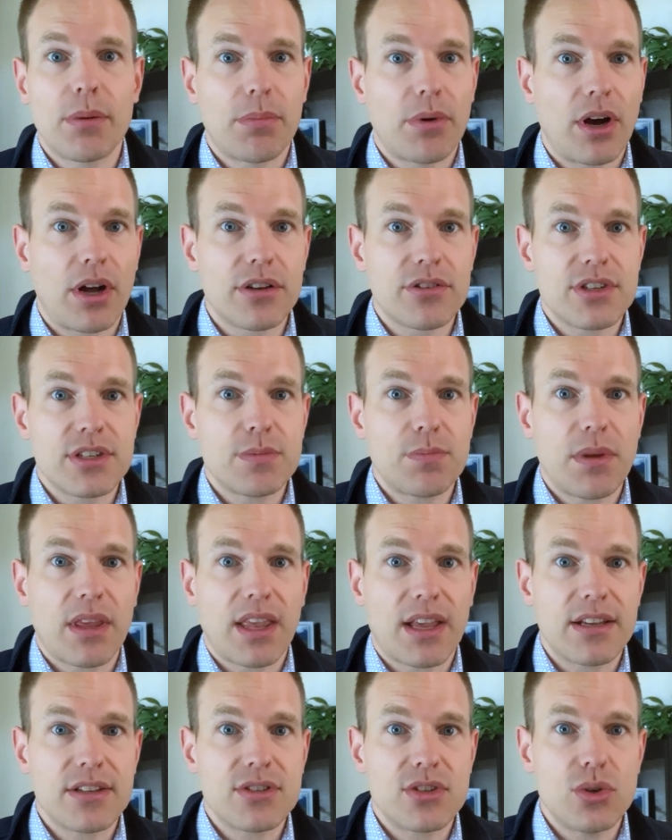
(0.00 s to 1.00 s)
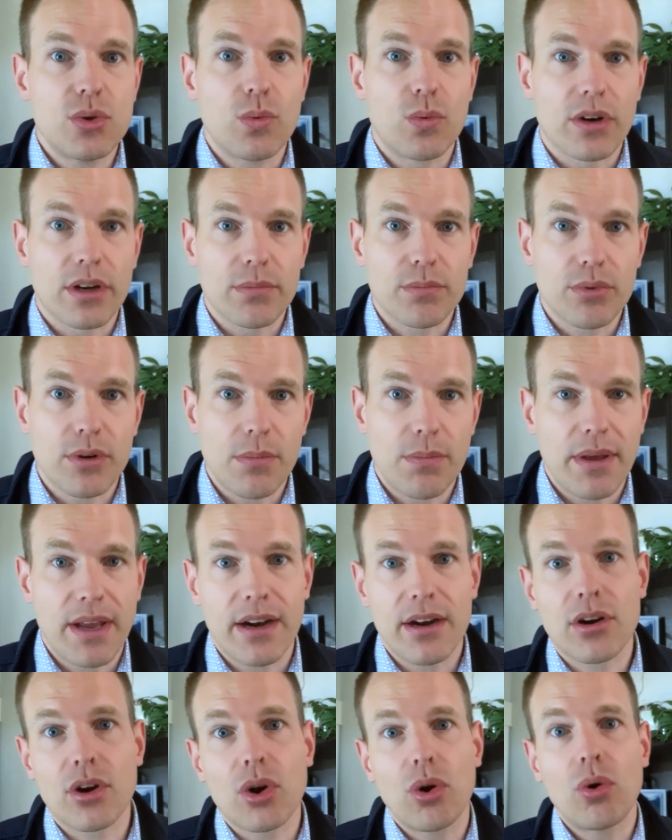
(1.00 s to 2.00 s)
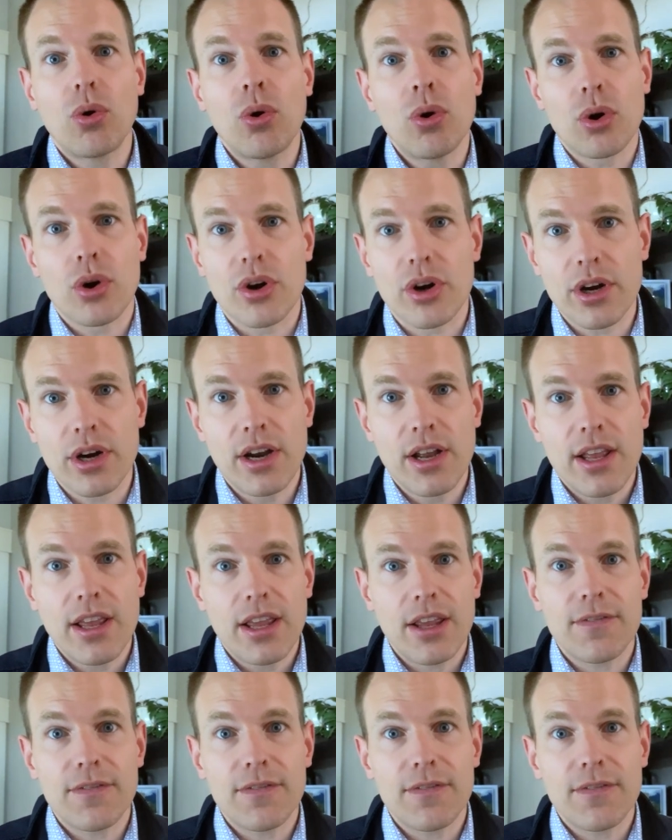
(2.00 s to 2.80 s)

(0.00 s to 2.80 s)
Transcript: the ball just because you weren't prepared or